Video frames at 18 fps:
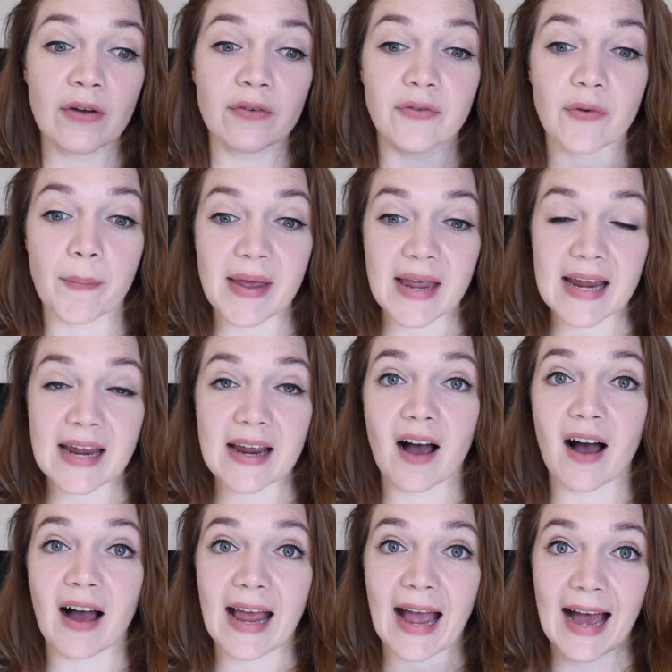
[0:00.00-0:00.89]
For me,
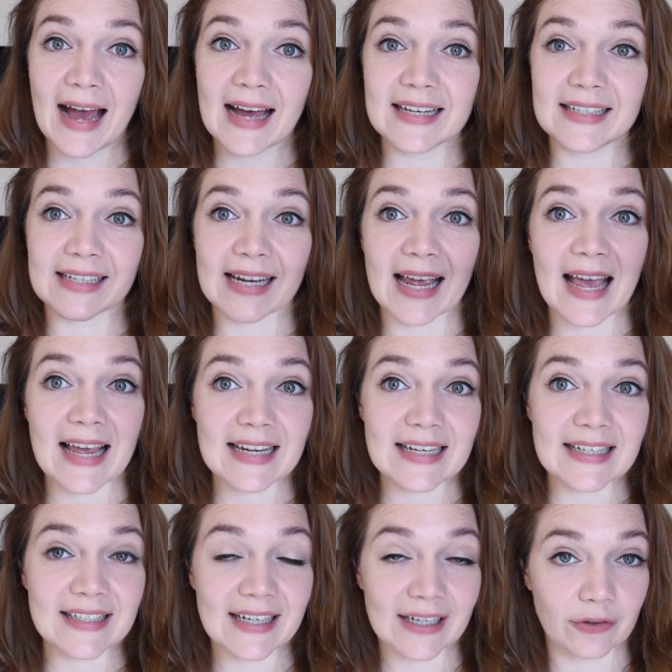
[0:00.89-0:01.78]
I had
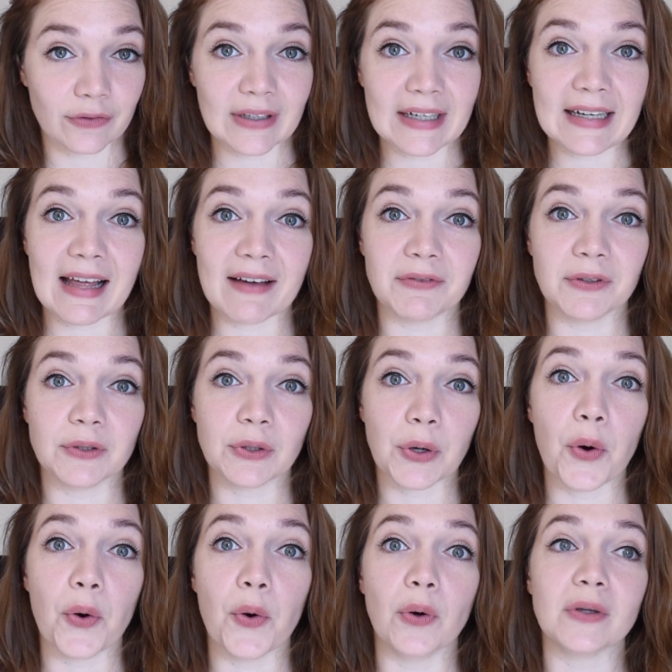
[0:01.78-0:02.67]
a degree level
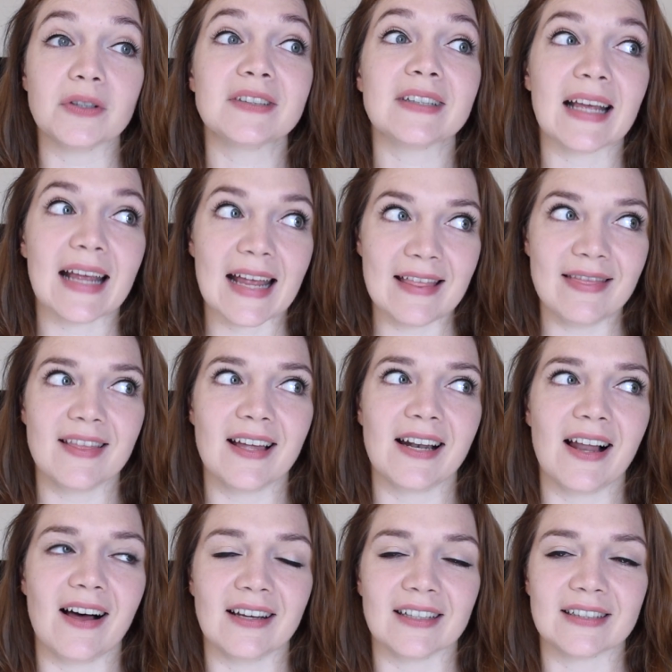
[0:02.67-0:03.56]
course in the
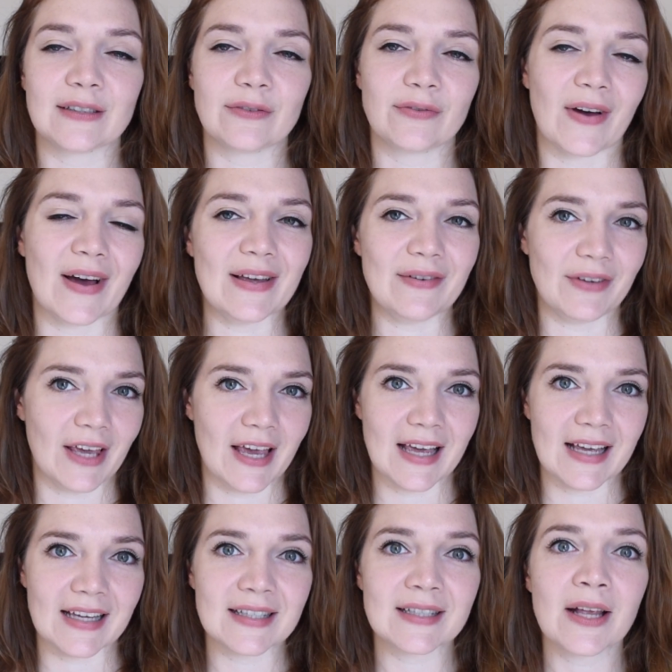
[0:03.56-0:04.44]
last 5
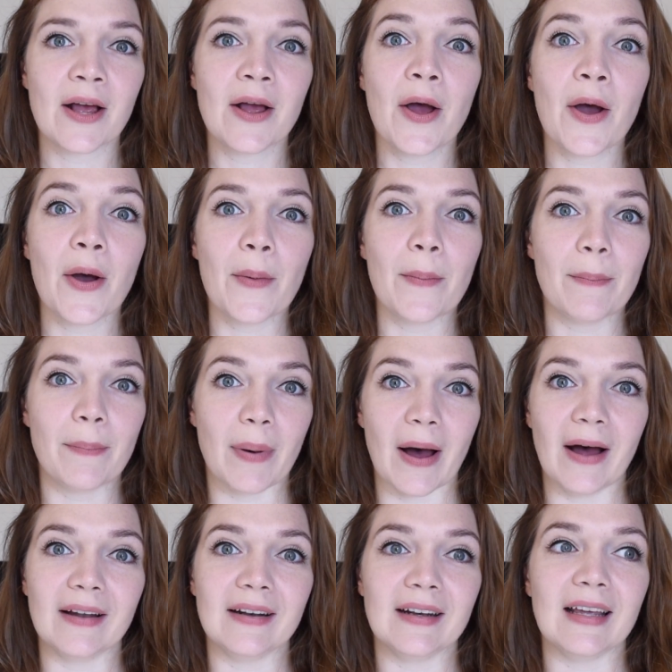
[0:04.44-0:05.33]
years,
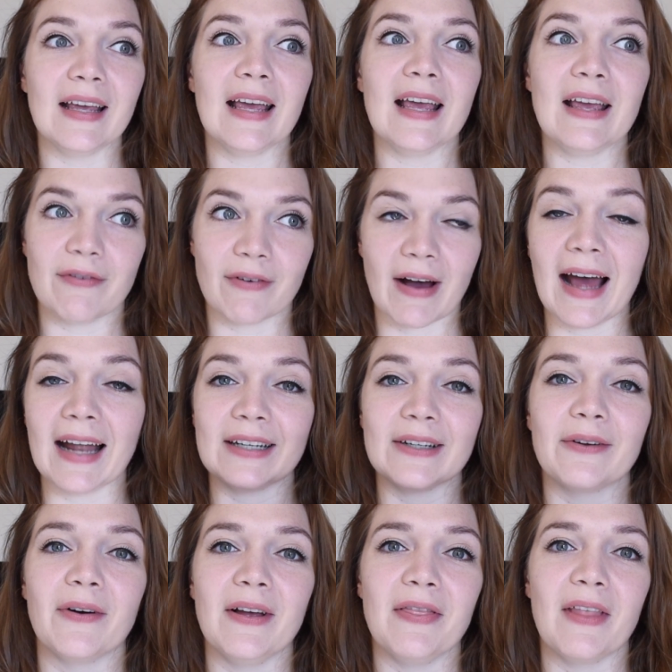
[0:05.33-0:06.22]
but if I
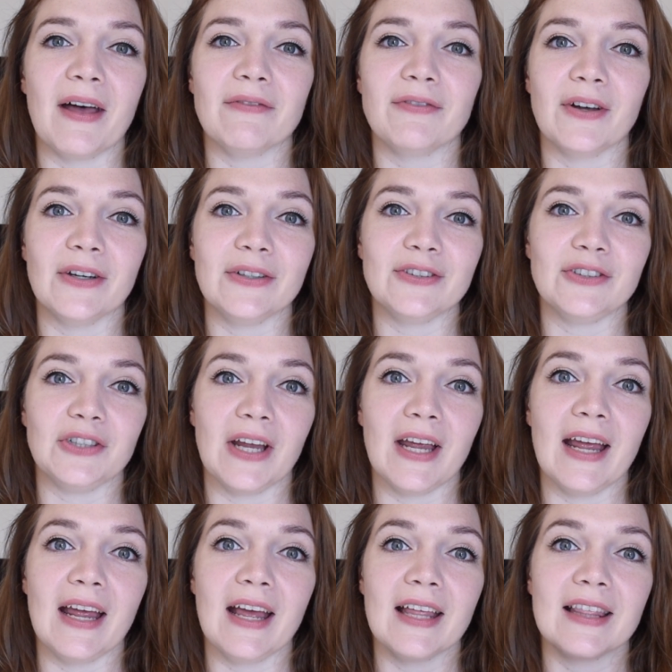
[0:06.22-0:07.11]
hadn't got in that first
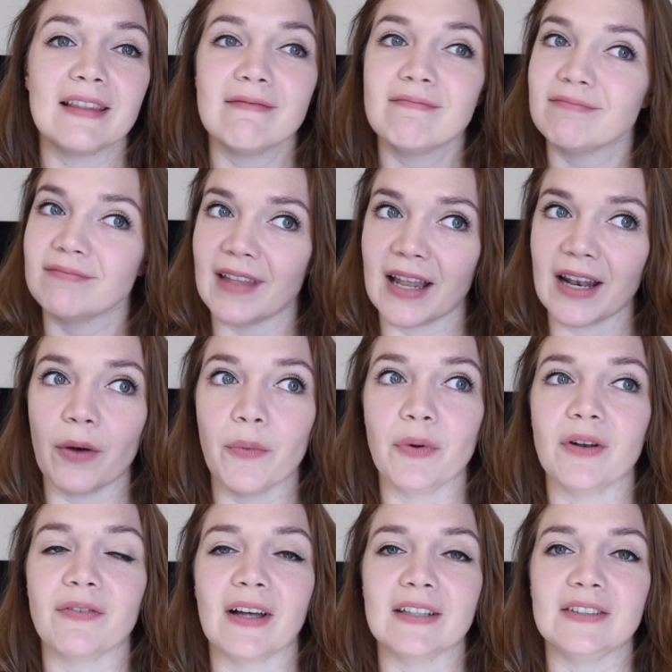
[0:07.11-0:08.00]
year, then I
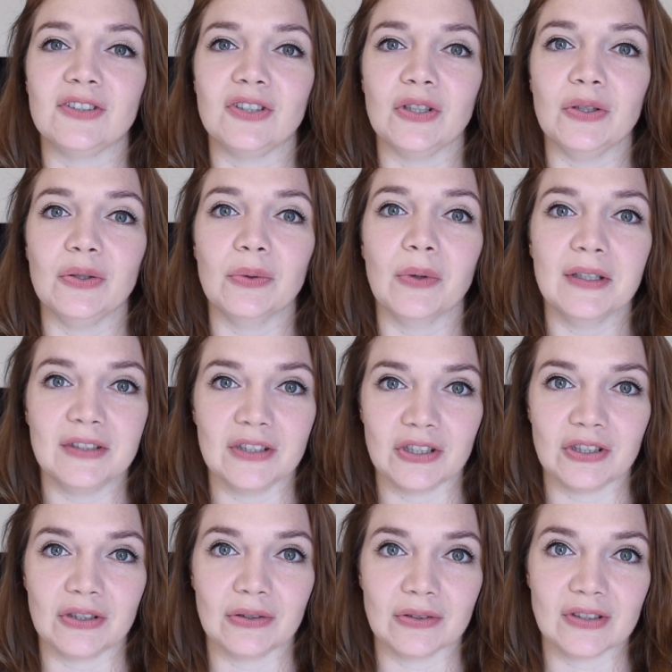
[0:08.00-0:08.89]
would have had to do
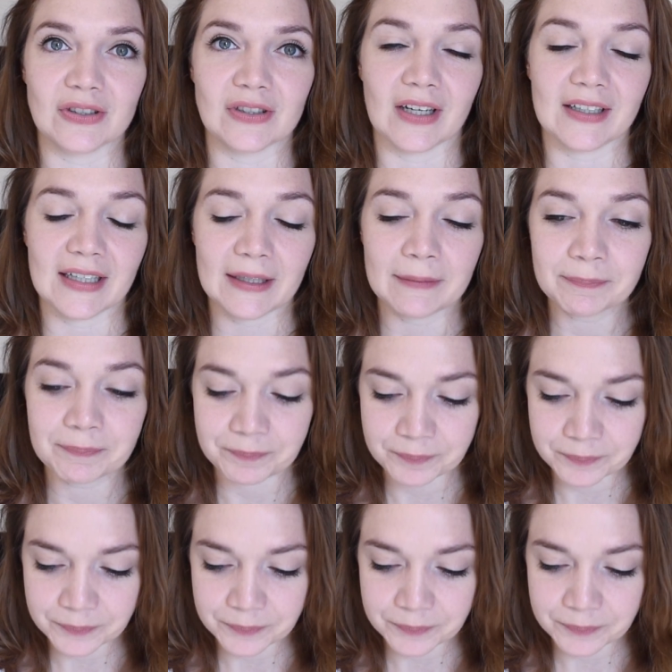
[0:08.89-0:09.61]
additional study.